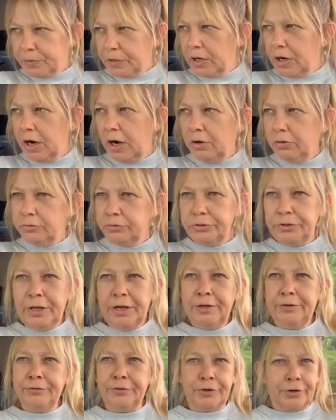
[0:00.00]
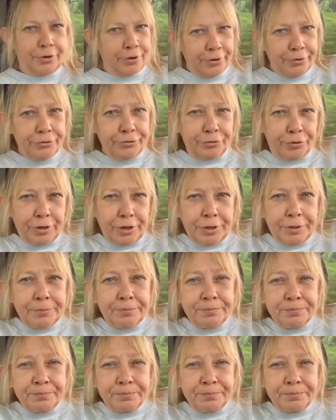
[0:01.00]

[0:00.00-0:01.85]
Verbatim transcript: close down the country,